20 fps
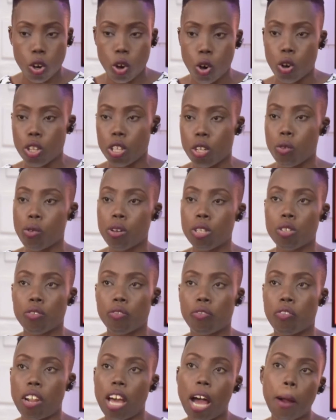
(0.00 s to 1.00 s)
Or they want to
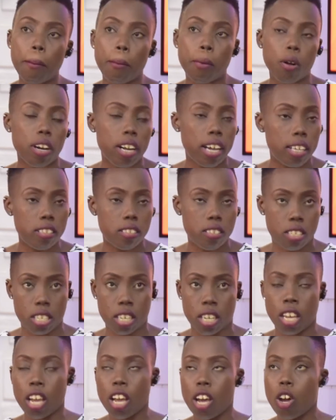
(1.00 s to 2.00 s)
fly abroad and
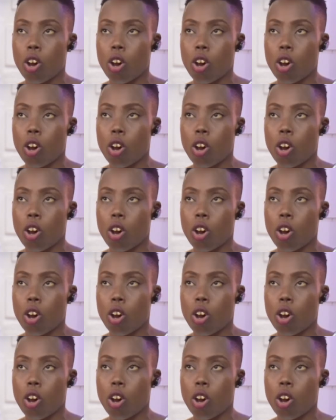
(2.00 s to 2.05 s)
say,